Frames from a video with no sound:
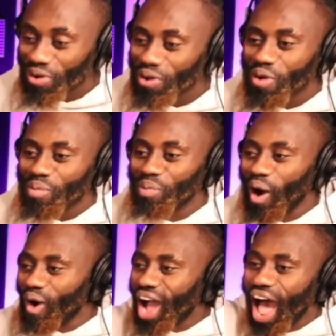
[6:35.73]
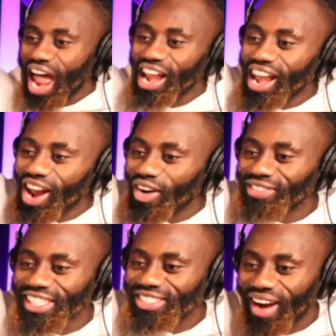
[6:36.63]
Bro, I love
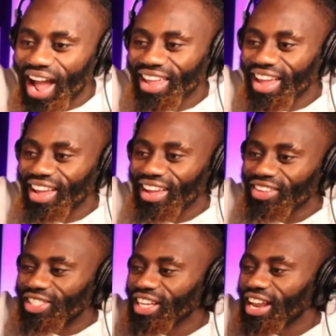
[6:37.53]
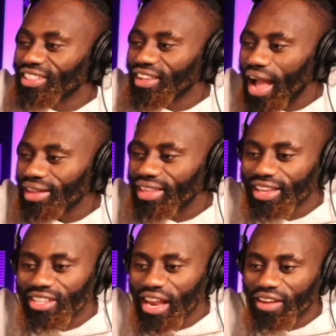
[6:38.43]
this right here. You see, like, I think it's
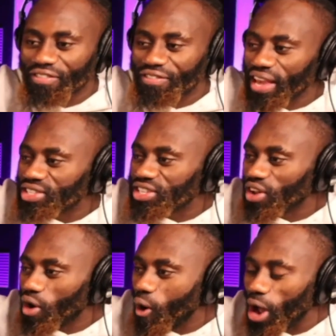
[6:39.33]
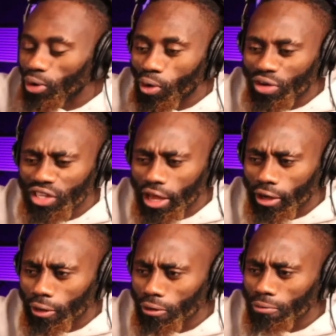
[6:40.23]
like a fake snow. I don't know if it's like
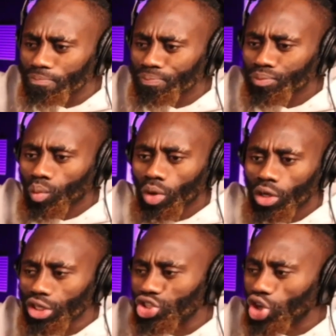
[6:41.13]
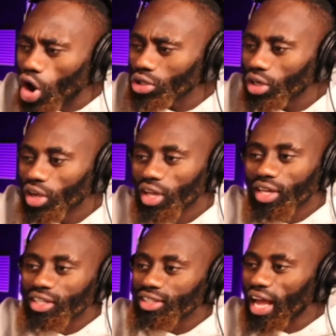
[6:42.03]
the salt.
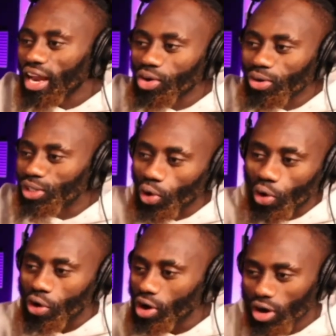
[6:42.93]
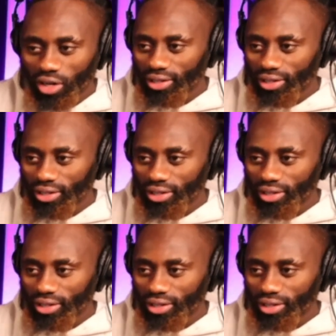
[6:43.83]
That looks so good.